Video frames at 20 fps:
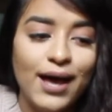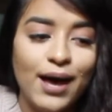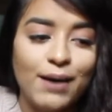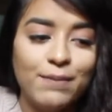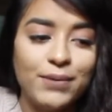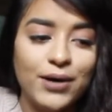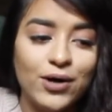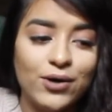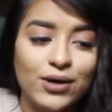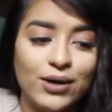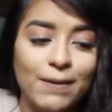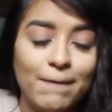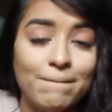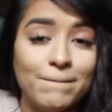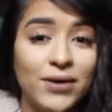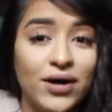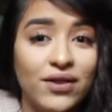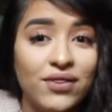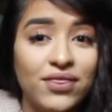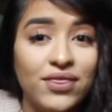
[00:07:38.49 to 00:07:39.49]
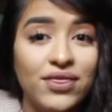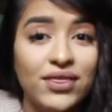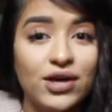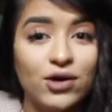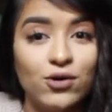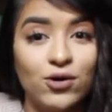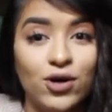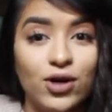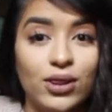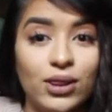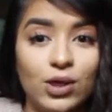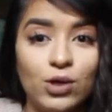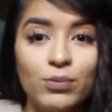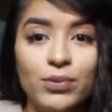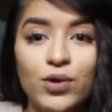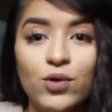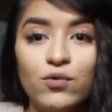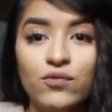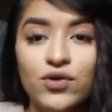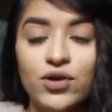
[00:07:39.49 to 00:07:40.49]
about a month or a little
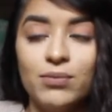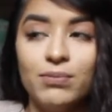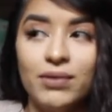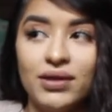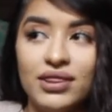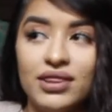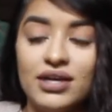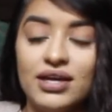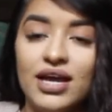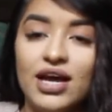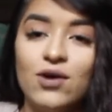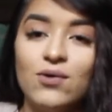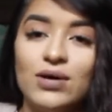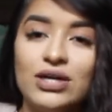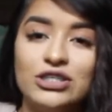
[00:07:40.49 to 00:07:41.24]
bit over a month now.